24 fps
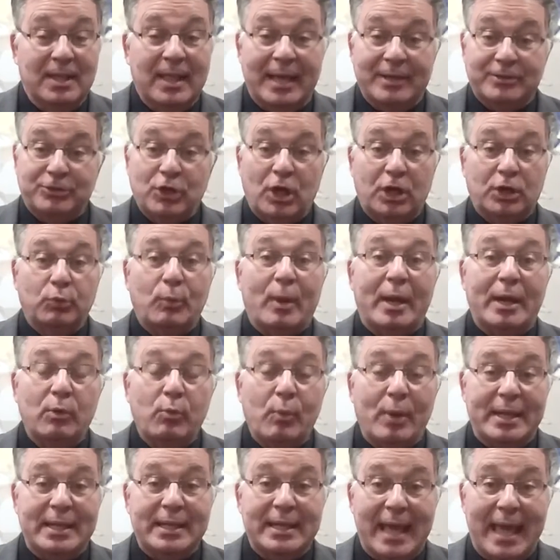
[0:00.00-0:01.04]
That's not the way to
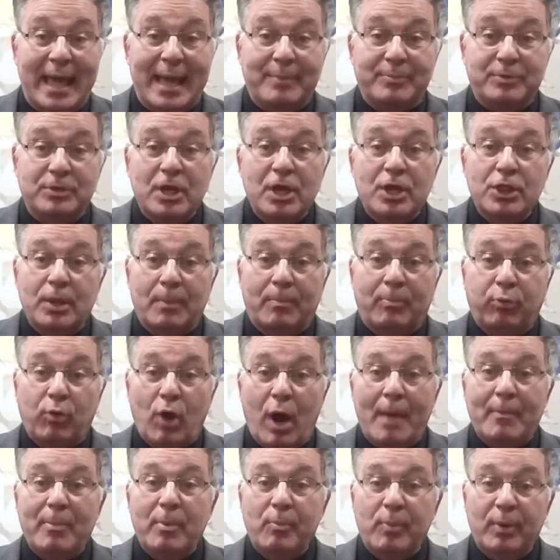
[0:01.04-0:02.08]
win games. The
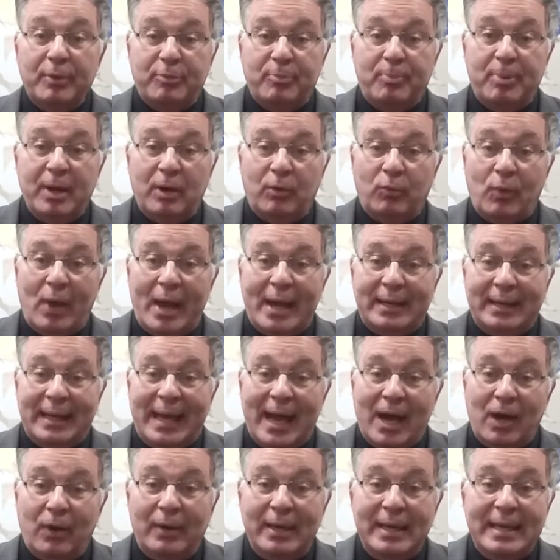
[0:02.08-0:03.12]
problem with Pitt right
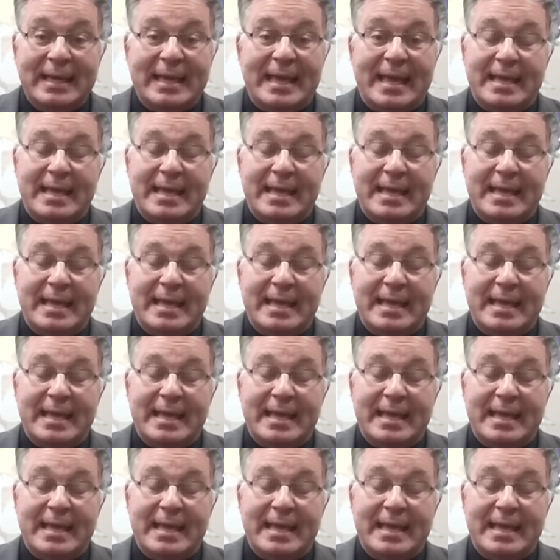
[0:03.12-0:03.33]
now